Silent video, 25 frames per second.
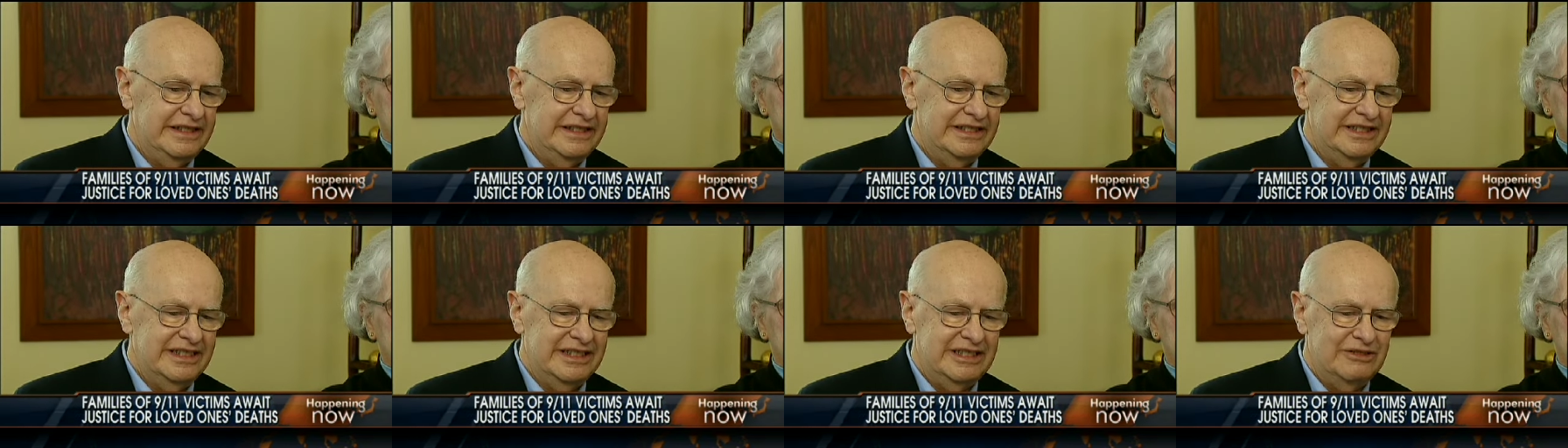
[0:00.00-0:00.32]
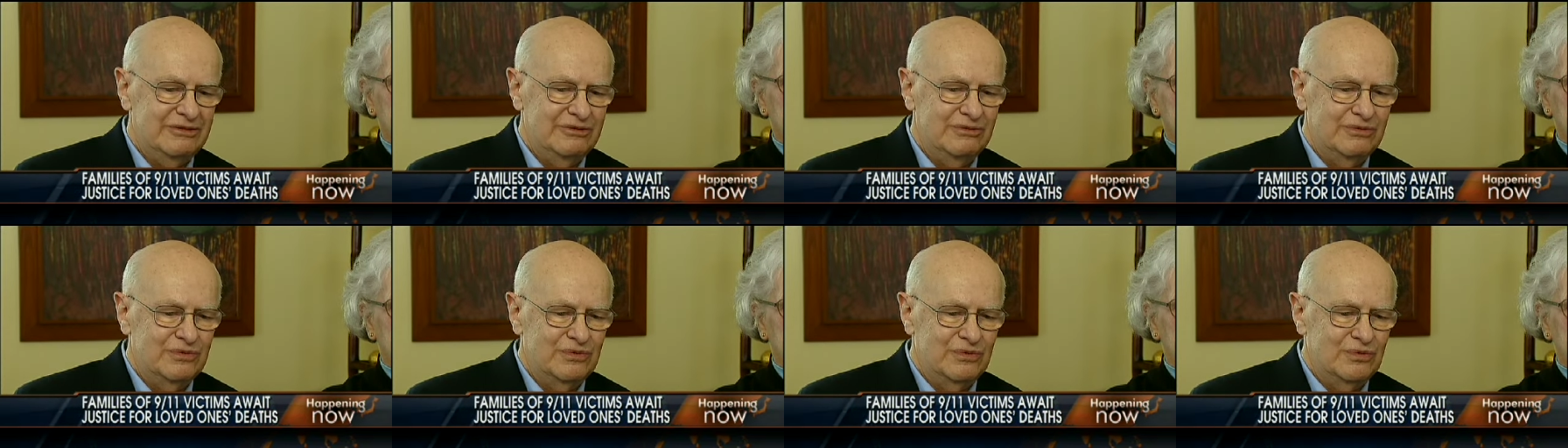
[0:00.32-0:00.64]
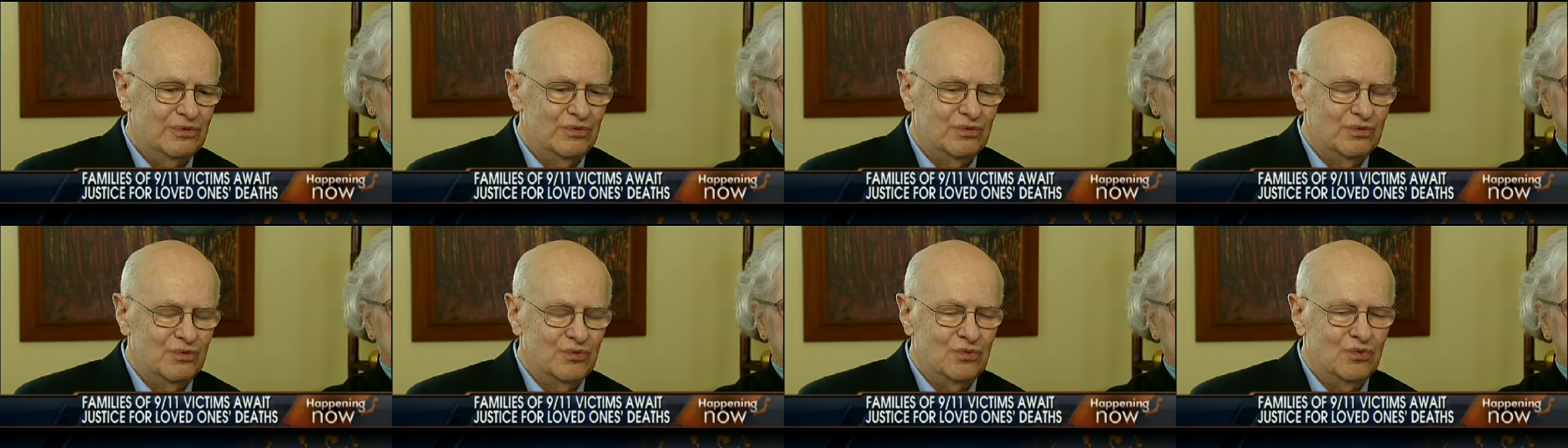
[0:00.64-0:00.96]
they say,
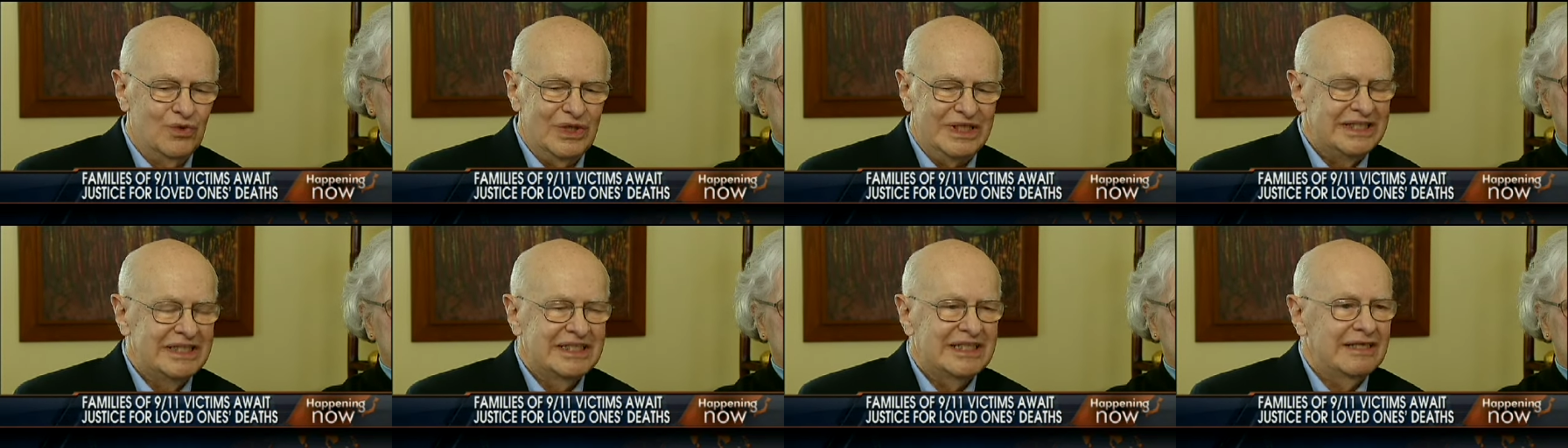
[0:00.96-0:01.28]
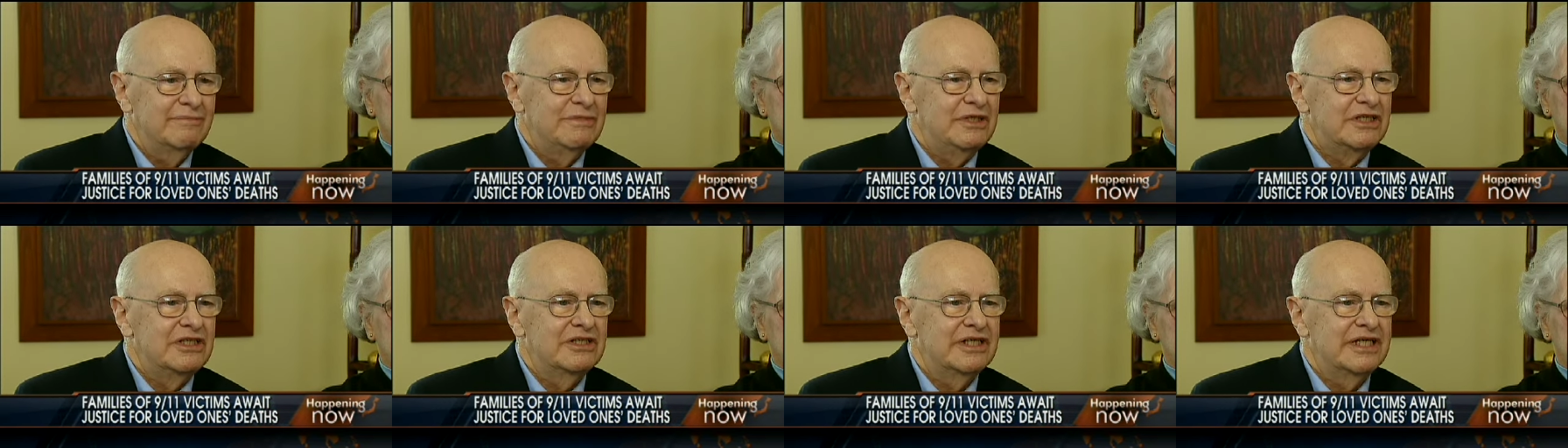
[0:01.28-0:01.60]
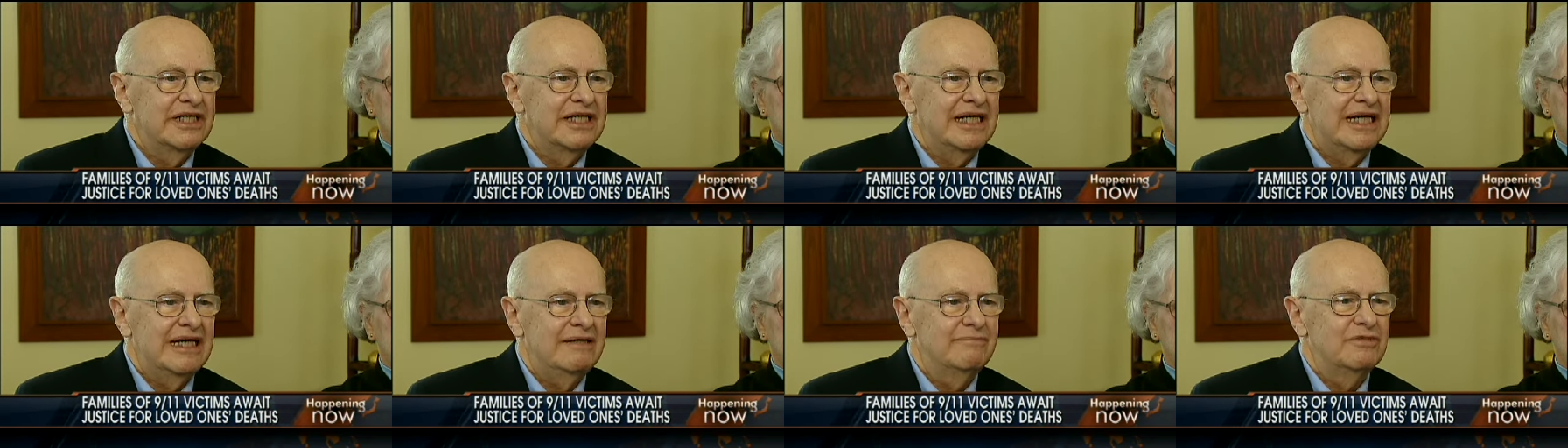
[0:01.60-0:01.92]
when's something
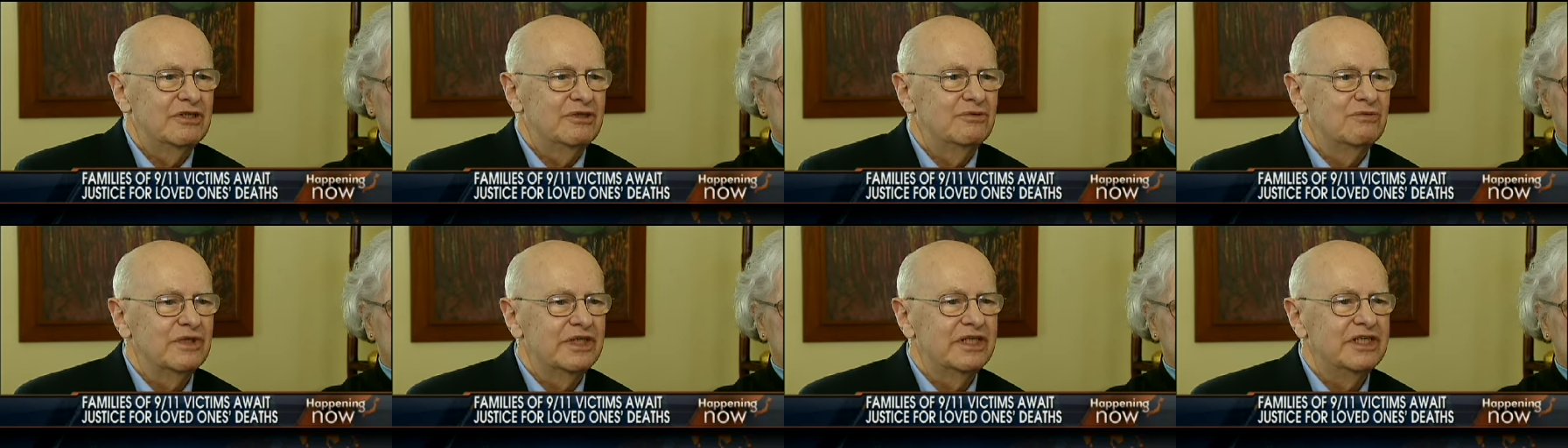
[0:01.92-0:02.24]
going to happen?